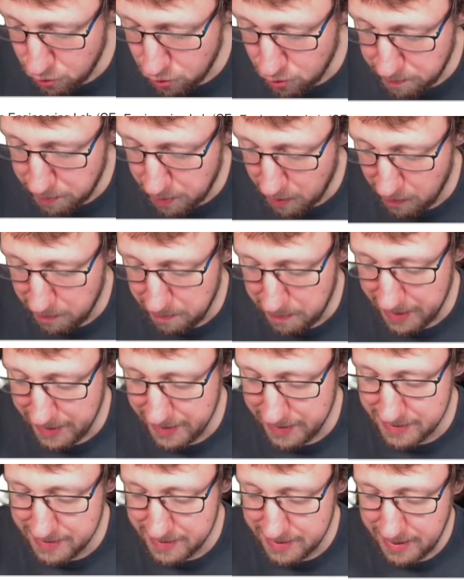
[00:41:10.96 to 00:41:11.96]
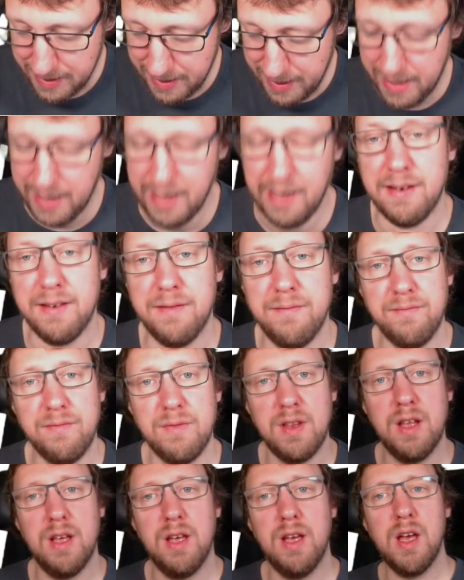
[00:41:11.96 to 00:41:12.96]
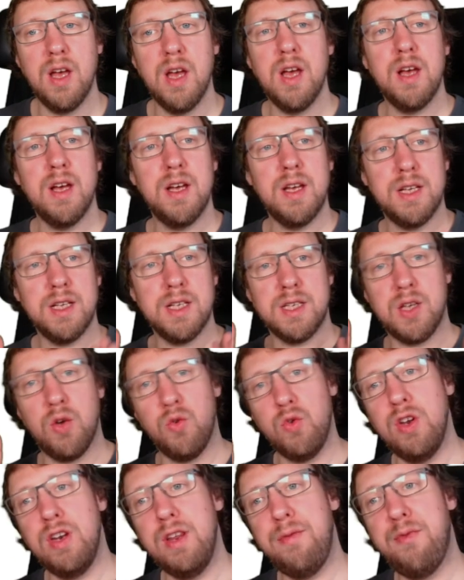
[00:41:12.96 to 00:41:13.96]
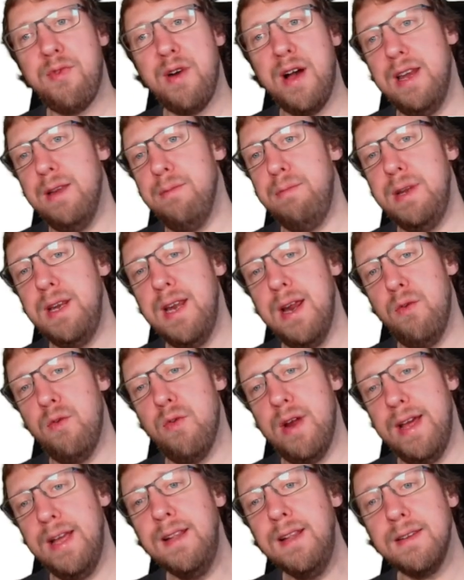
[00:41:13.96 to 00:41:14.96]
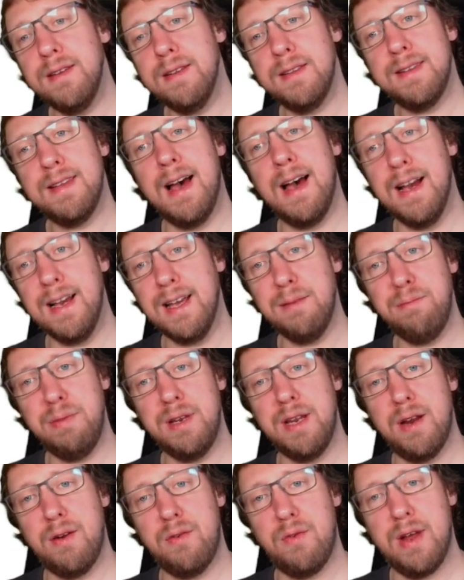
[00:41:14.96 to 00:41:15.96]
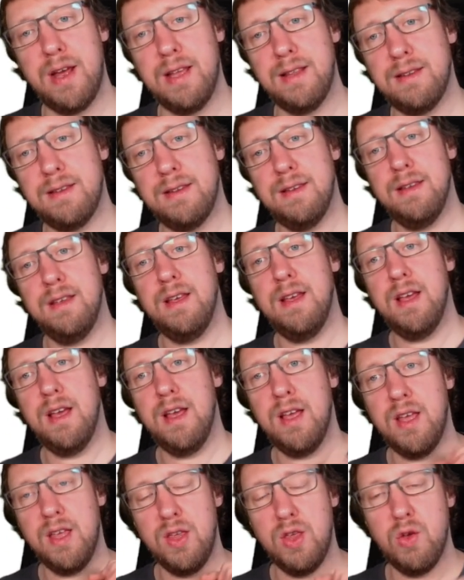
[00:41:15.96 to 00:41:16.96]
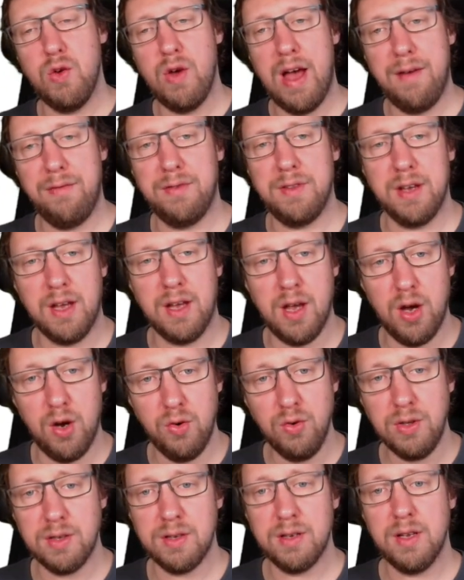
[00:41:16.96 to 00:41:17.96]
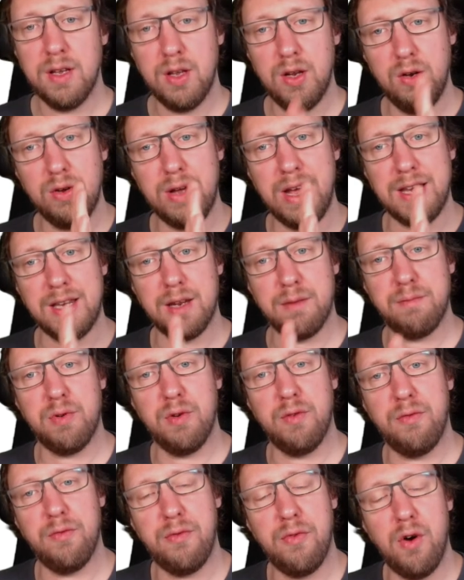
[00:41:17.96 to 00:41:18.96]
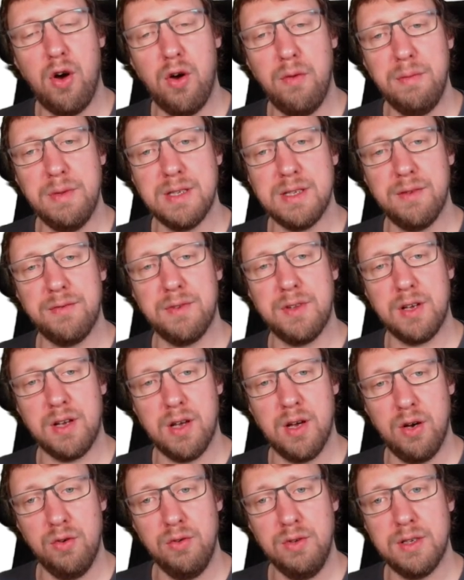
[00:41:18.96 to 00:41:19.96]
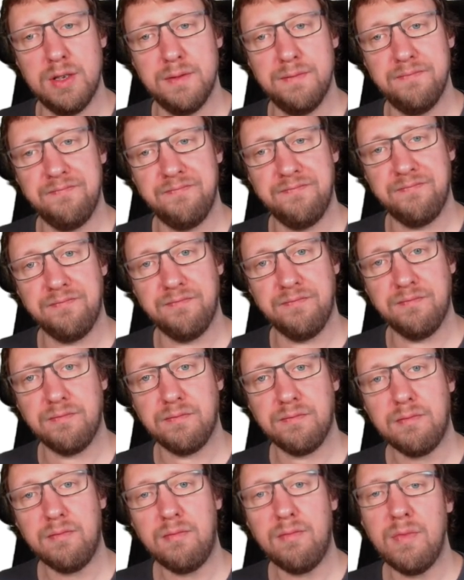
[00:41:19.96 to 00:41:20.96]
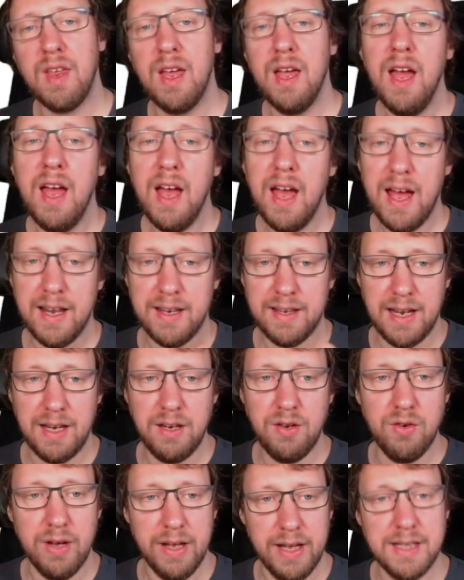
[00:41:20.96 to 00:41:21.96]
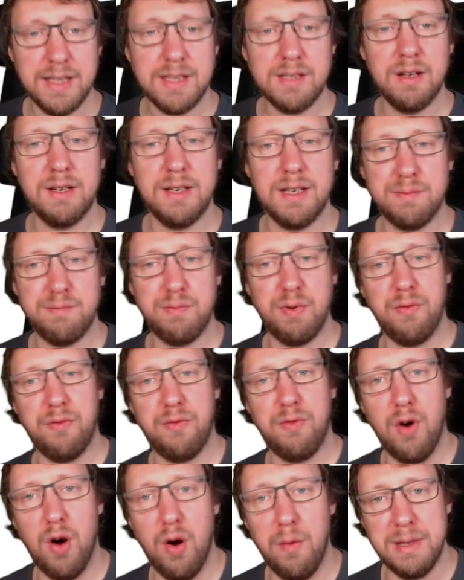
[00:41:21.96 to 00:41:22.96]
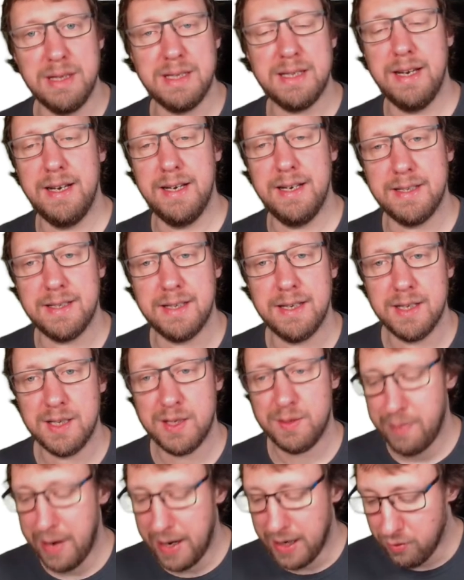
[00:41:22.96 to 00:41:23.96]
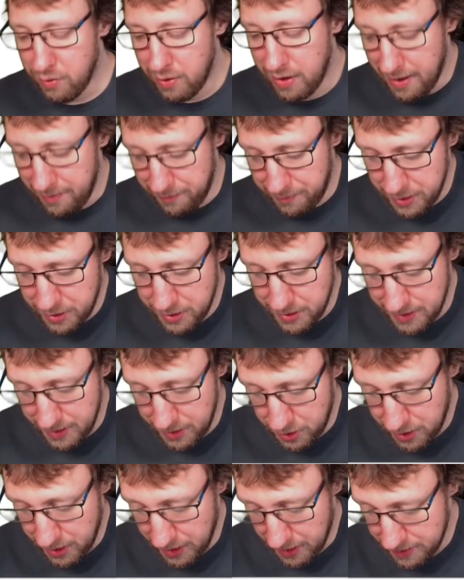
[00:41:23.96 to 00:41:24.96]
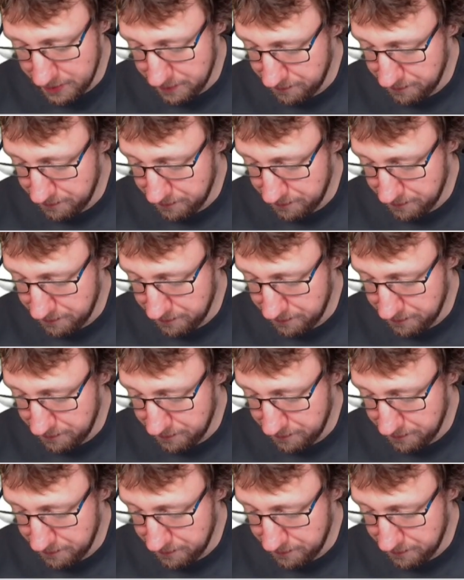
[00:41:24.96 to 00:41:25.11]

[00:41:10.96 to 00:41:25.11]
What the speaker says: the power minus 8. So you define a bit error rate, target bit error rate, you have the code, you look at the performance of the code, and then you insert this performance in this spectral efficiency chart.